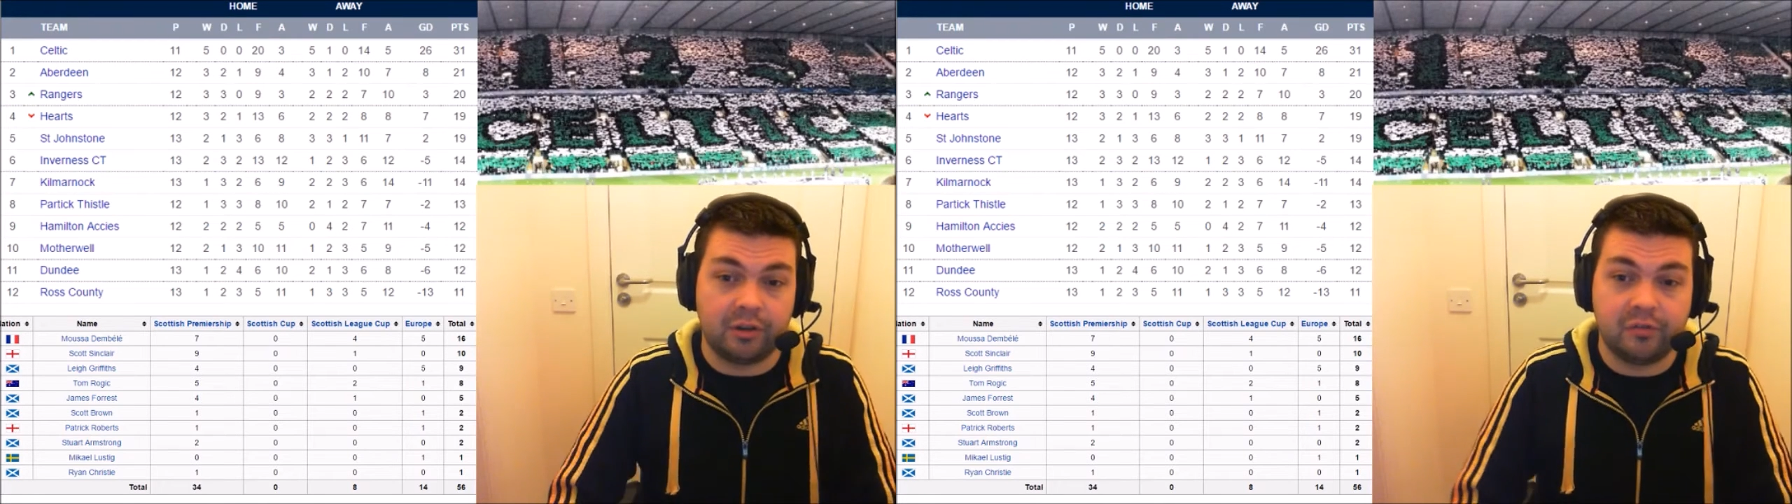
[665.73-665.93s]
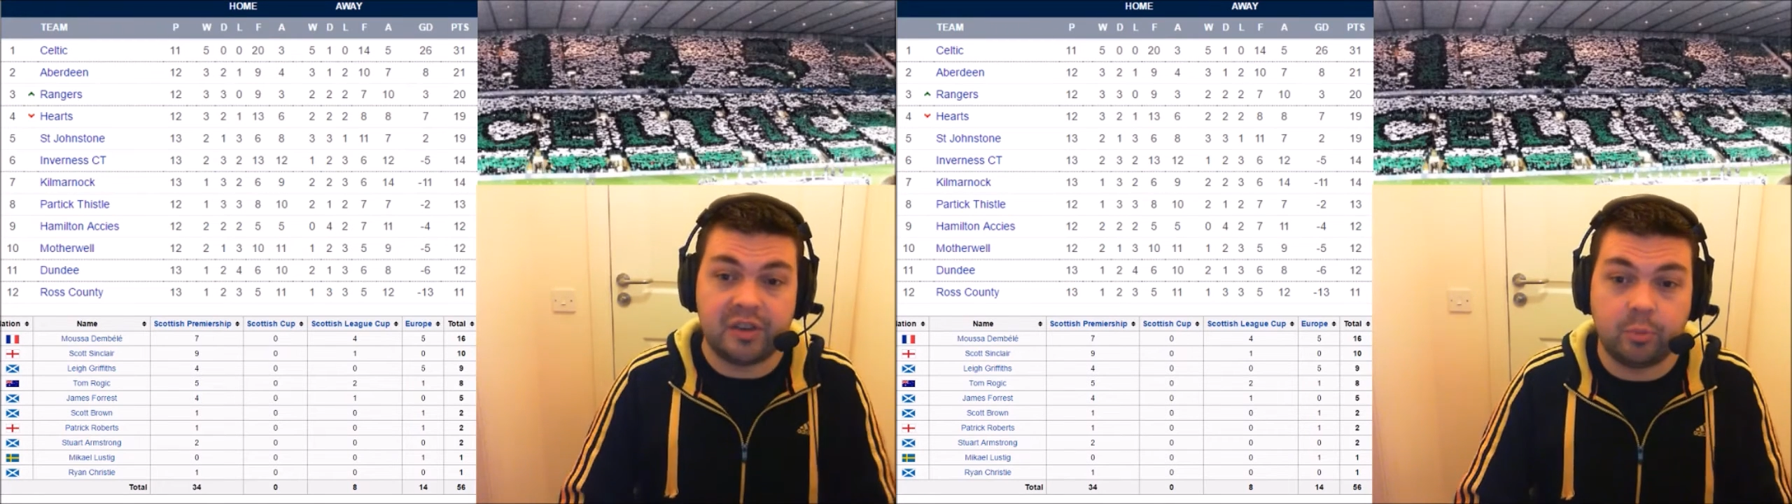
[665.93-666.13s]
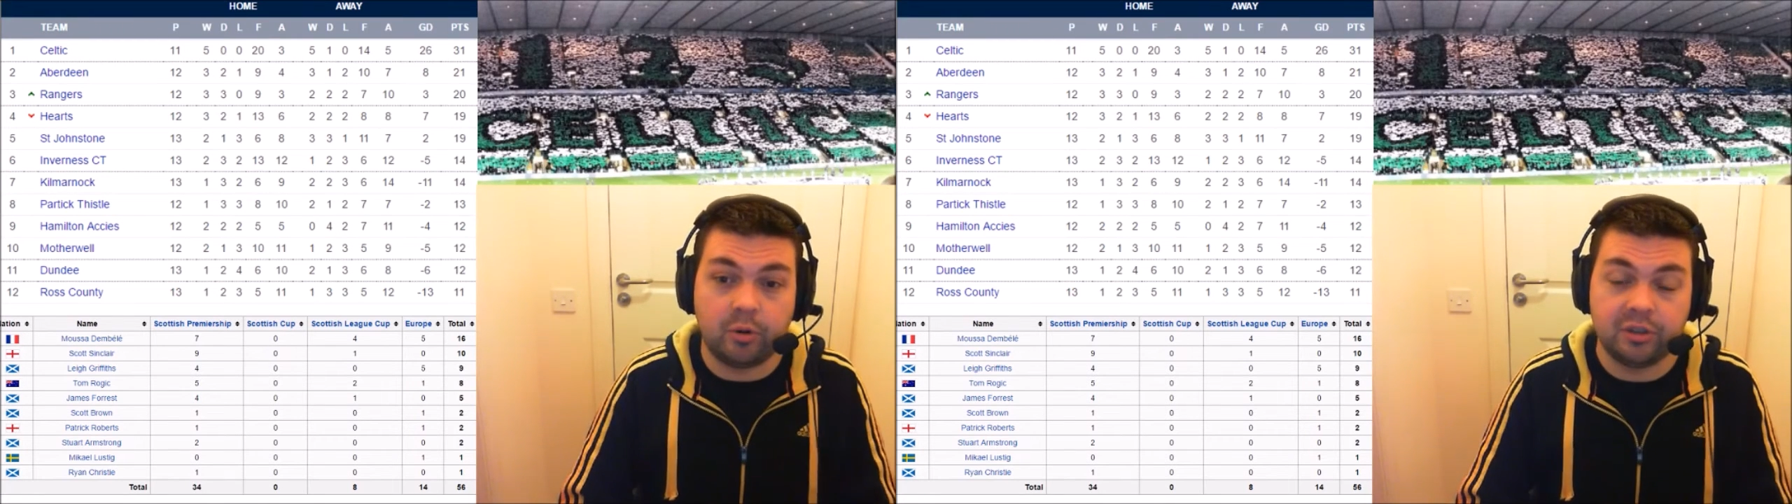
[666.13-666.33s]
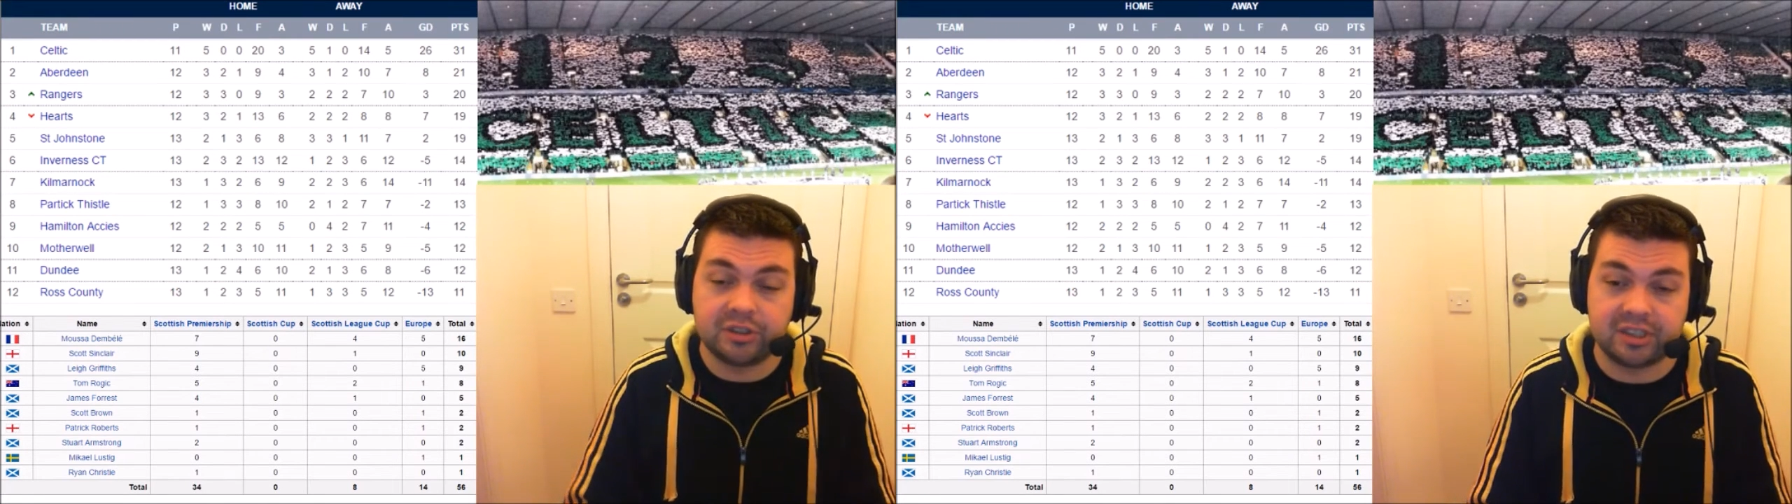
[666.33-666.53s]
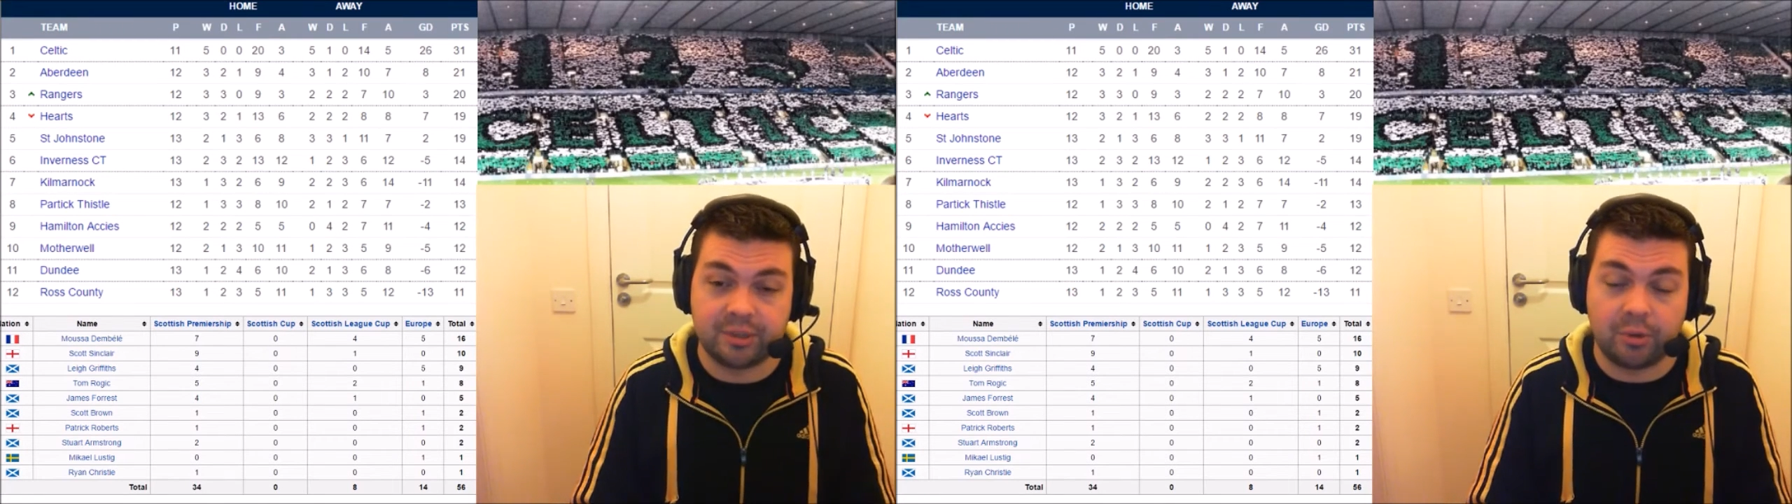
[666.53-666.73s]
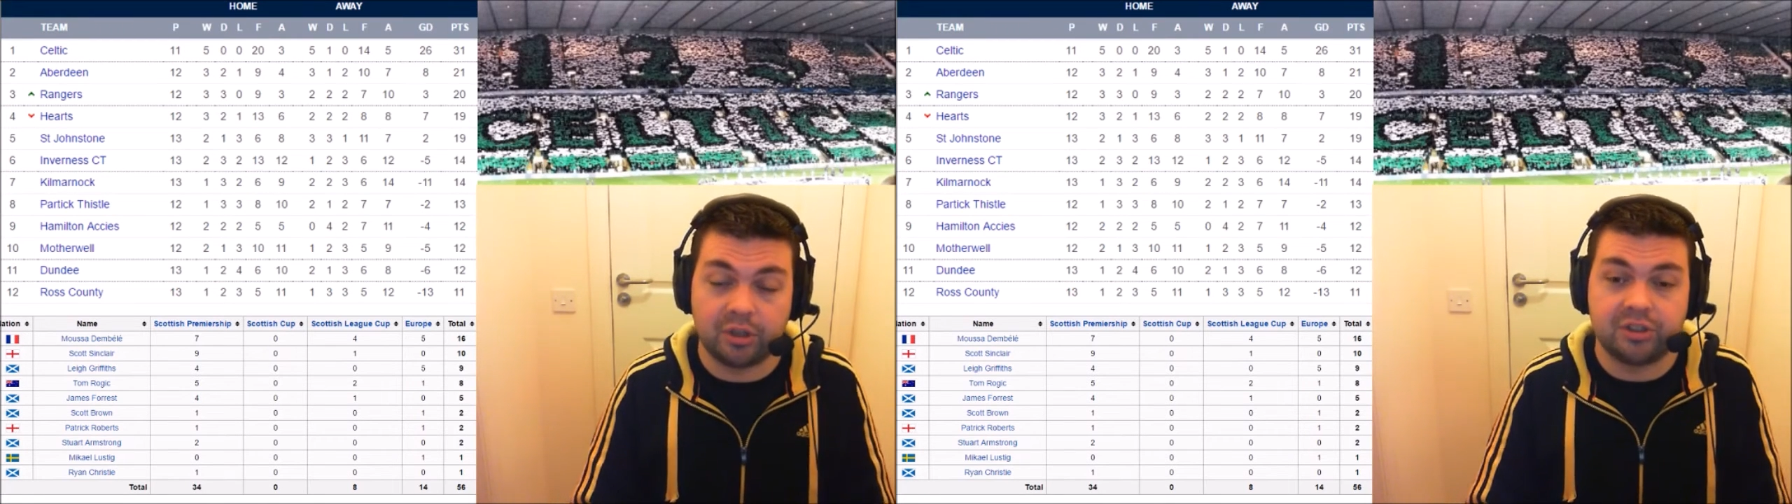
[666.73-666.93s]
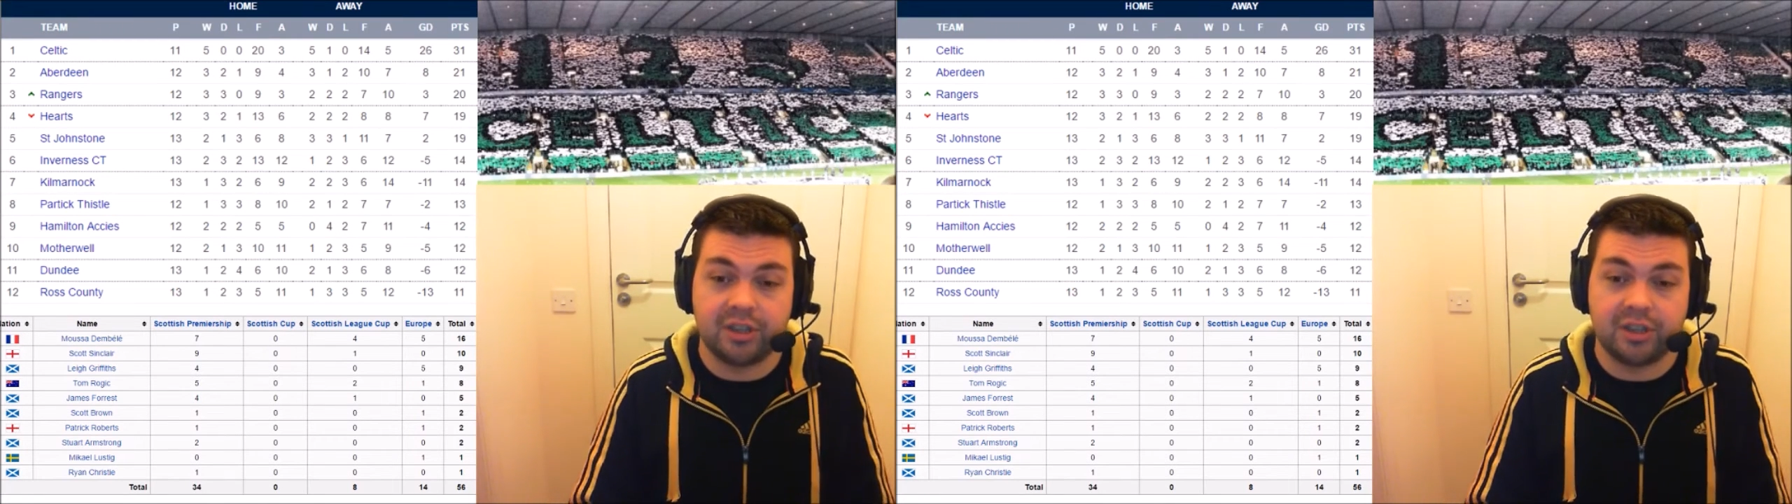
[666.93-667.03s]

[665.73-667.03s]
3 points is a must,